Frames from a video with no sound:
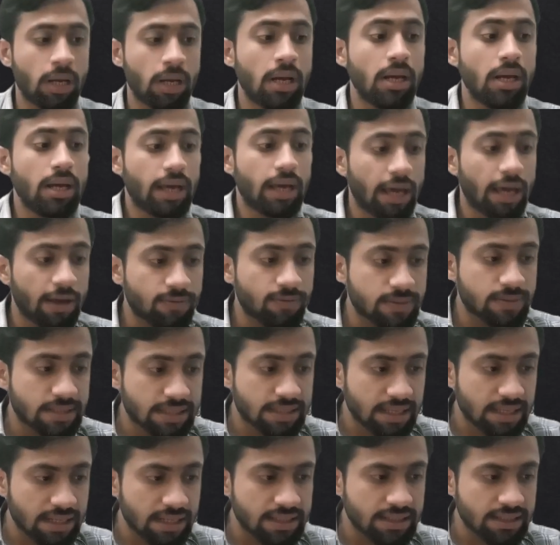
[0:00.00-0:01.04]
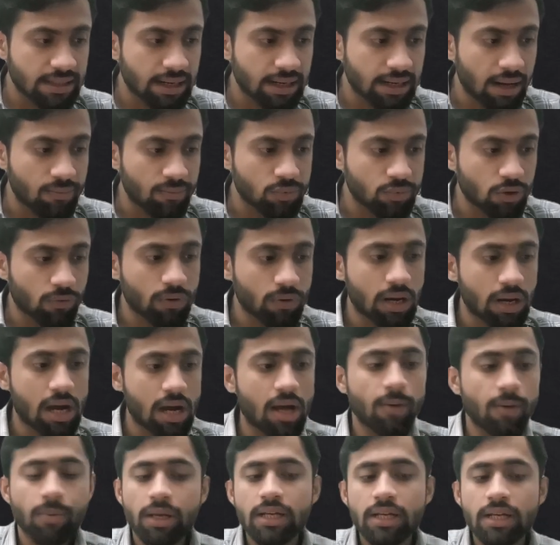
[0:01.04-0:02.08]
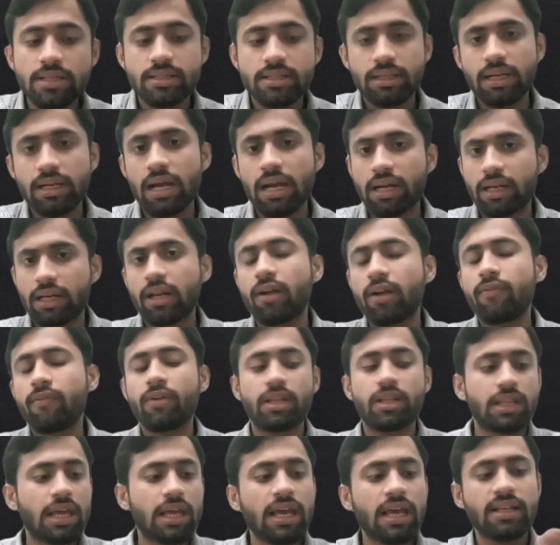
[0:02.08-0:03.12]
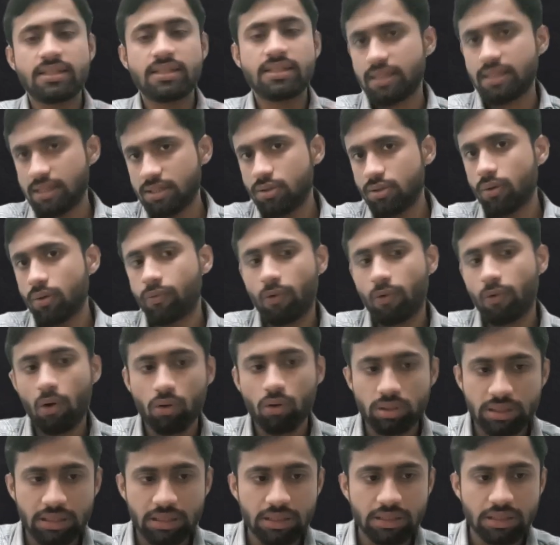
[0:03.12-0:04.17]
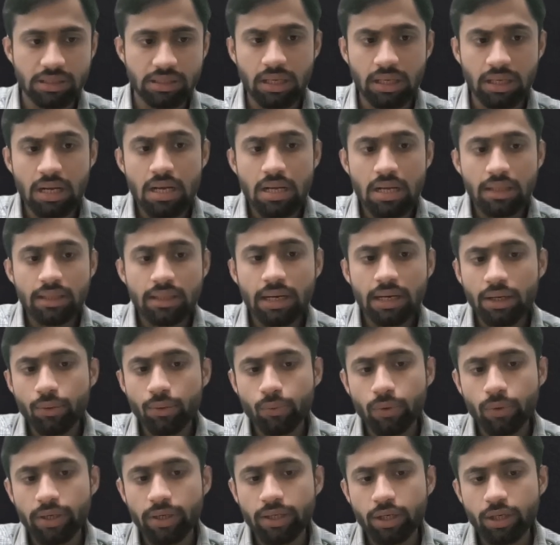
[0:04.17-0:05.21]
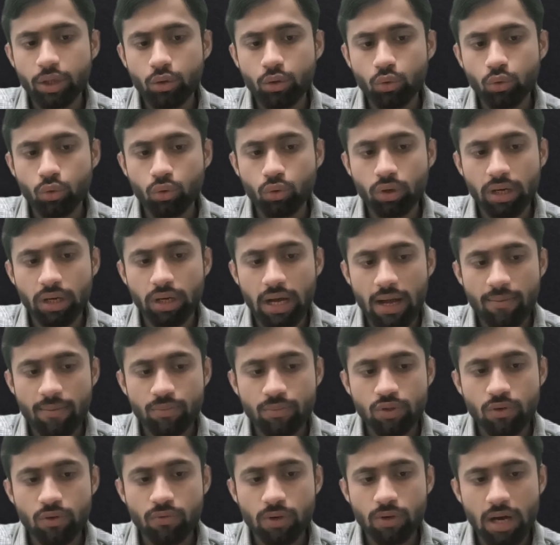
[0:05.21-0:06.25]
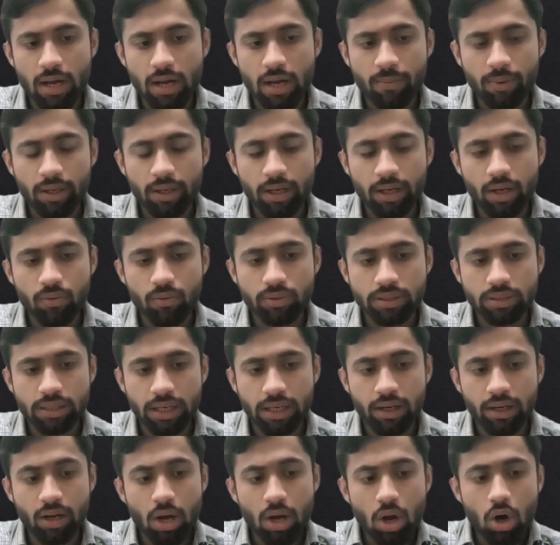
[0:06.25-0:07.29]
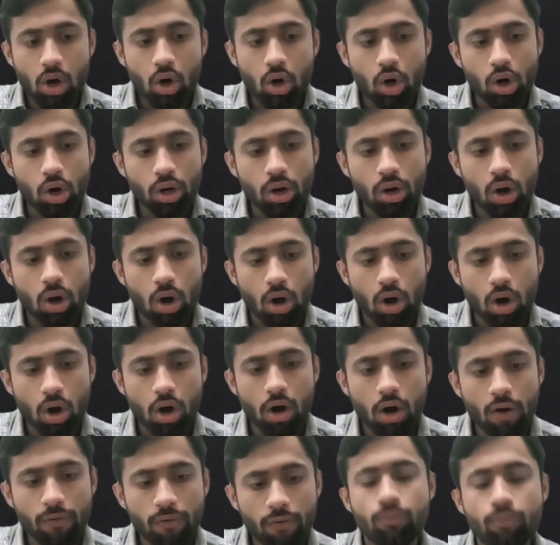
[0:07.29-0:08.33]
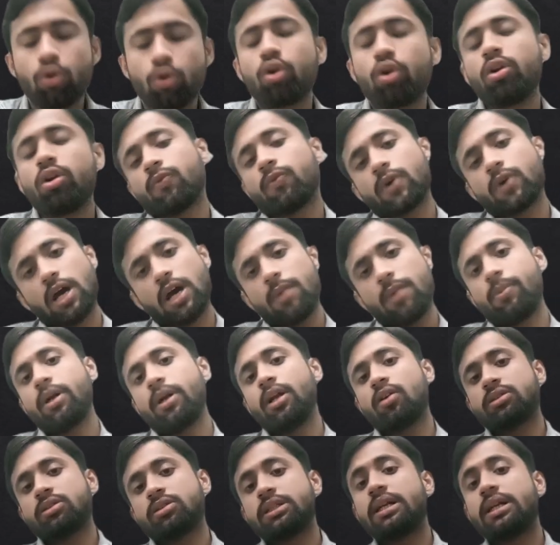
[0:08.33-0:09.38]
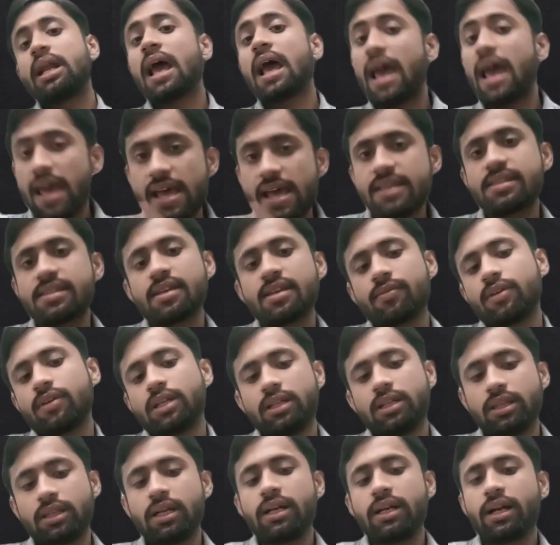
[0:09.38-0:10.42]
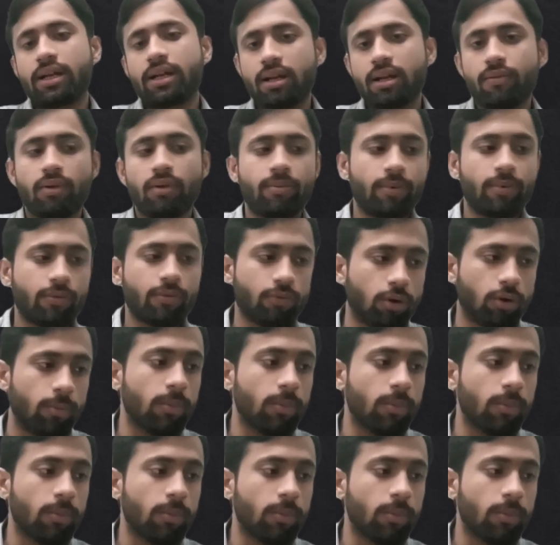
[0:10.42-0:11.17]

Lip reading: If 6 grams of carbon is reacting with excess of oxygen, then 22 grams of carbon dioxide or half mole of carbon dioxide as given in the data will be formed.